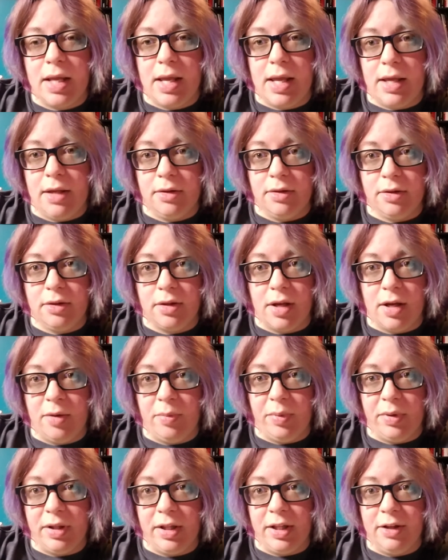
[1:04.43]
8th, I
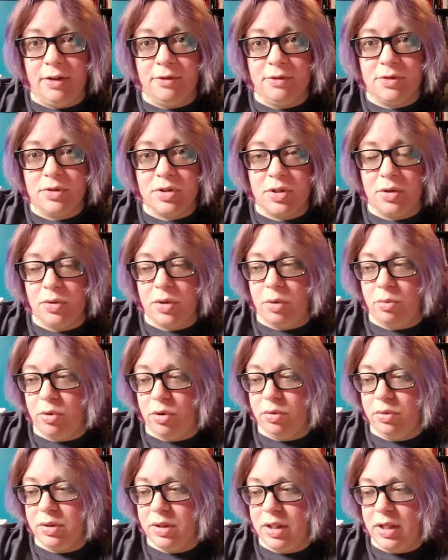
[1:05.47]
believe. So they were
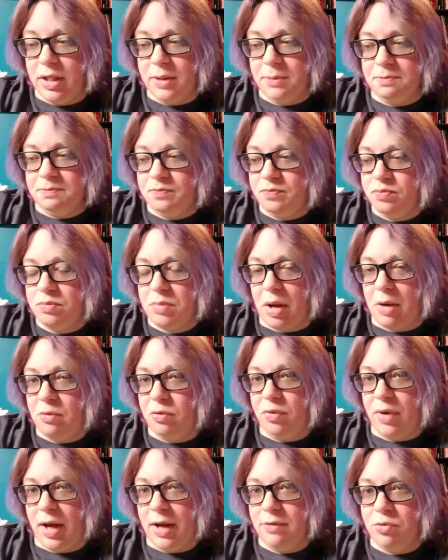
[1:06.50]
only about
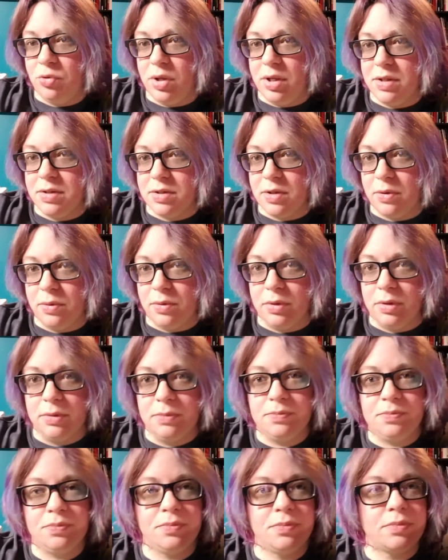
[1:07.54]
5 weeks old,
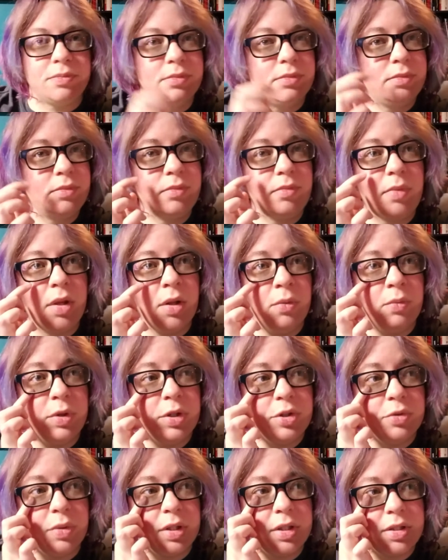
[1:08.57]

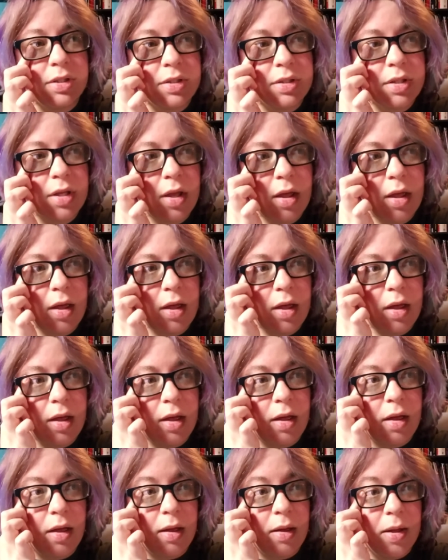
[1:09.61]
which was
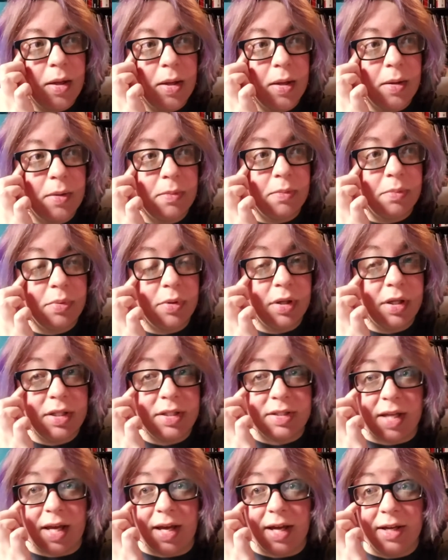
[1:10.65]
pretty
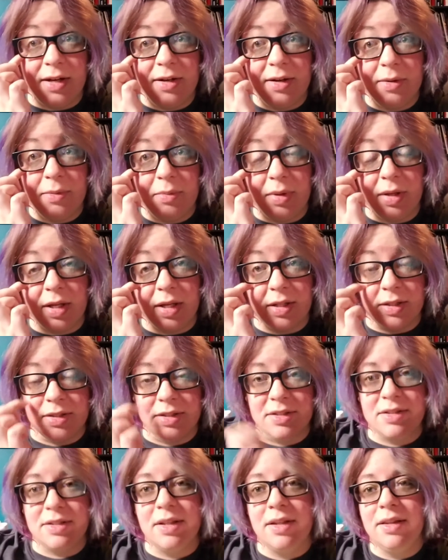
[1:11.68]
sad
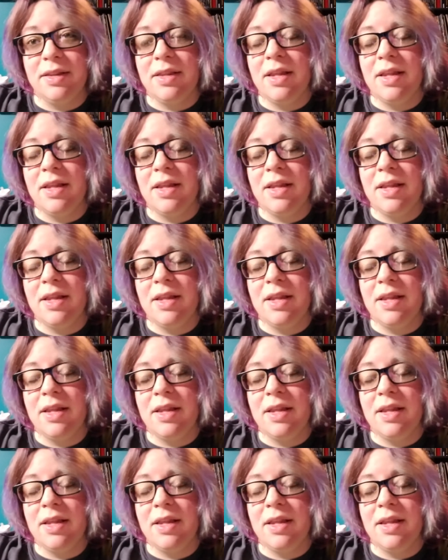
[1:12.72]
because